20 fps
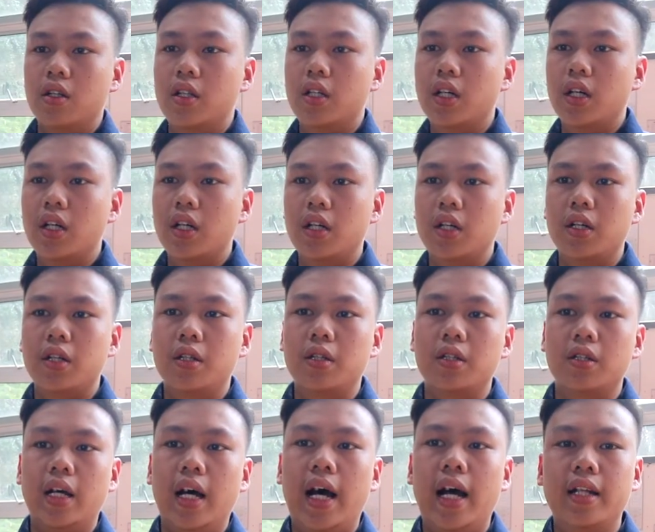
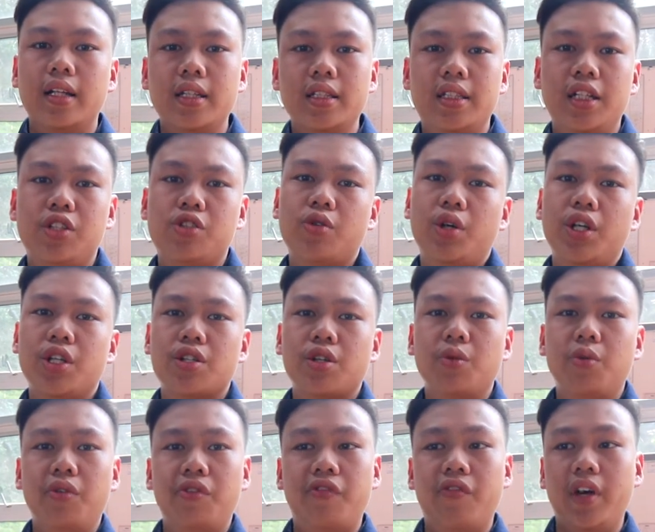The hardest situation
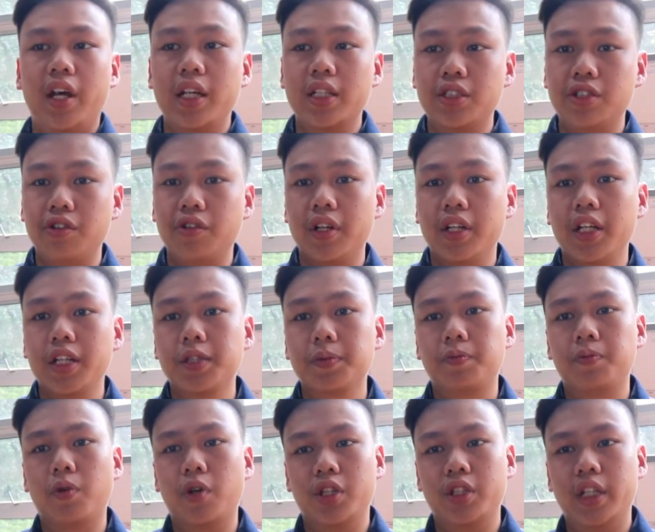we faced during this
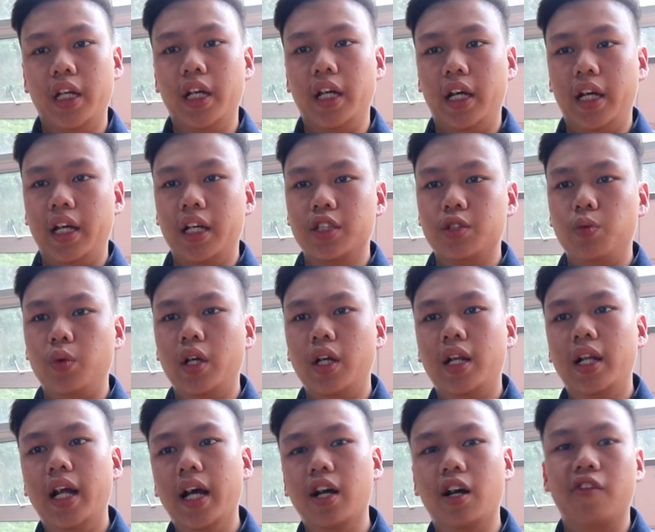project is we
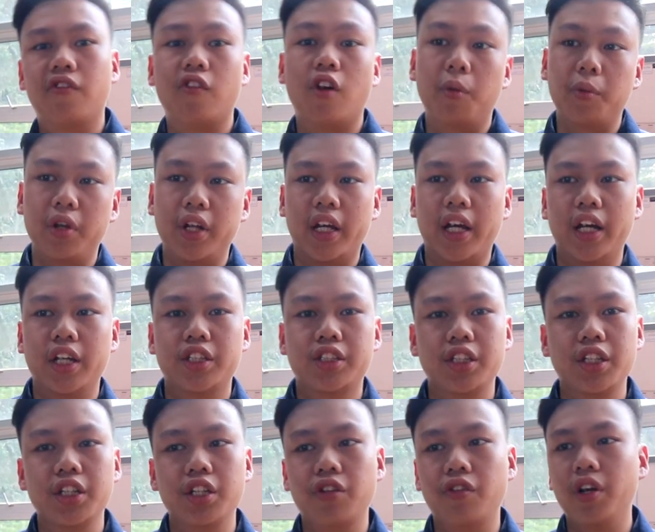lack of
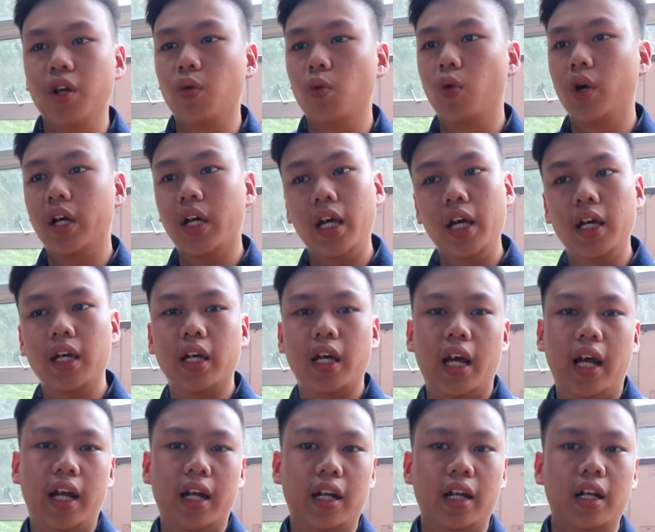communication during working
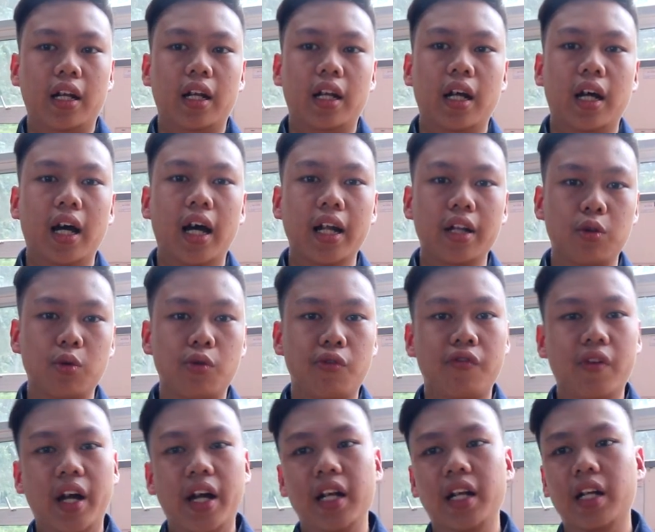and had to
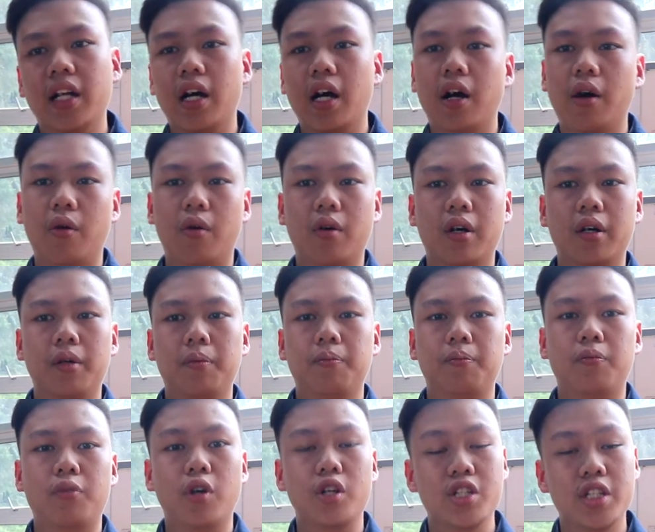find our
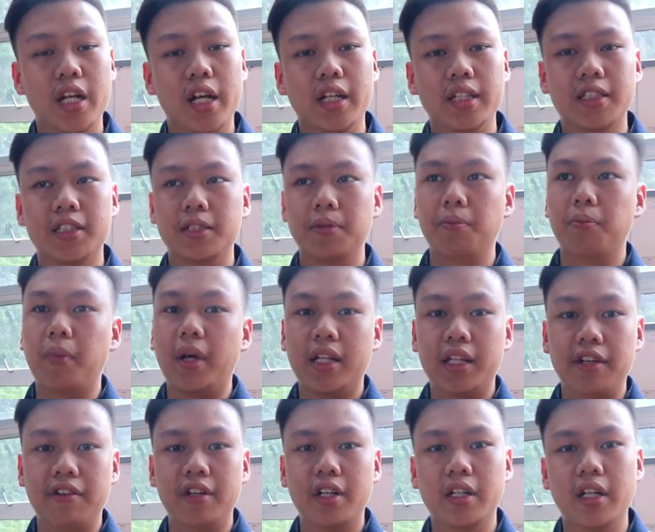projects,
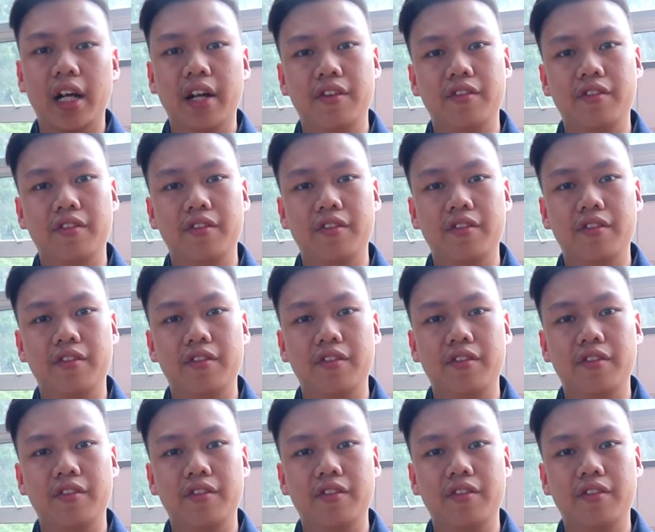material, and